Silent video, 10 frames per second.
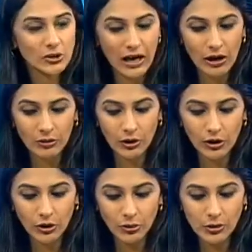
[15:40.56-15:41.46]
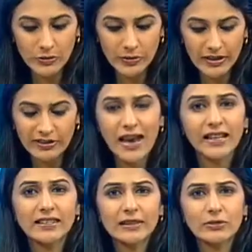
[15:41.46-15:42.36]
to now use, since
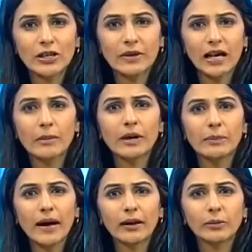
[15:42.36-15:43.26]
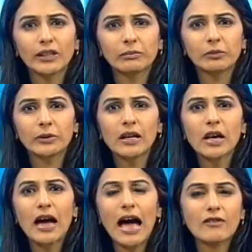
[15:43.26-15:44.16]
ragging seems to have become a bad word, but will
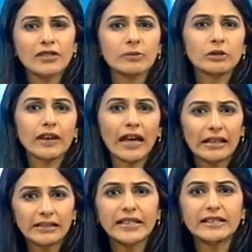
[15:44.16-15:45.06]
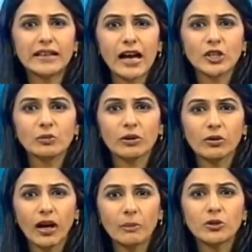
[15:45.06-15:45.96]
have some sort of a healthy interaction where you
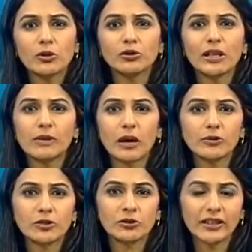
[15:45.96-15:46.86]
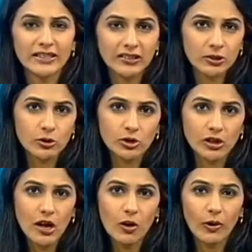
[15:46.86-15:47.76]
come to know them, come to know the
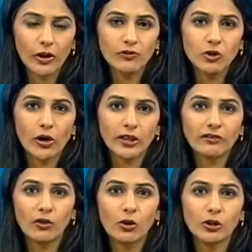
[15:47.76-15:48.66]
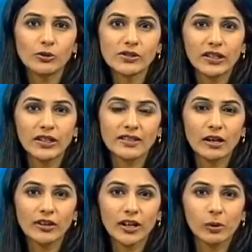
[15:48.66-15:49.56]
institution where you've joined. And for all you seniors
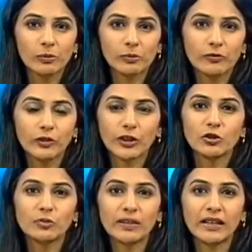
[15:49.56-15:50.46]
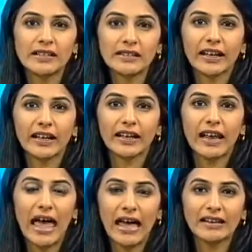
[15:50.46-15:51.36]
out there, hopefully you've been listening
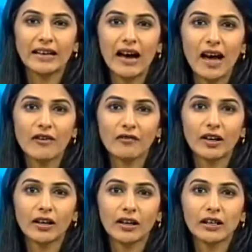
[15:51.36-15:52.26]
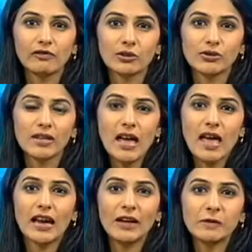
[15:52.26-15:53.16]
in and have clear views.
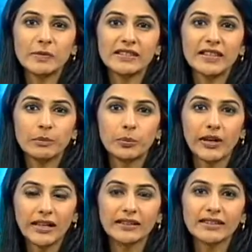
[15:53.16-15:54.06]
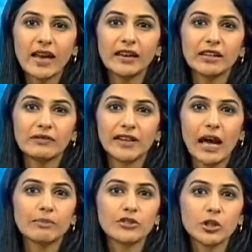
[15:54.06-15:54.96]
Like we've been saying, break the cycle. If it
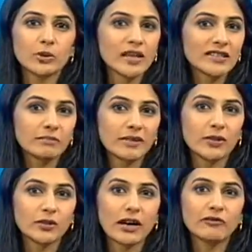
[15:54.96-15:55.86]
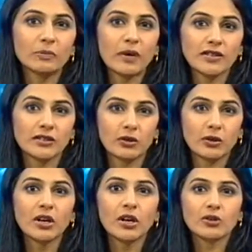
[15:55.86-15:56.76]
happened to you, it doesn't mean that you have to pass it
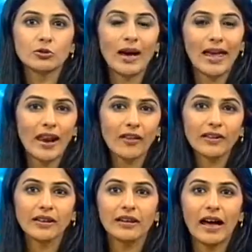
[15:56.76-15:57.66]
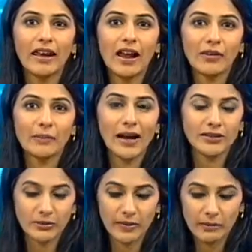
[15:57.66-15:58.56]
on to another year, another
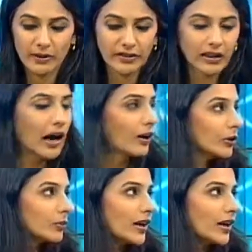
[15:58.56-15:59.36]
batch as well. But Ankur,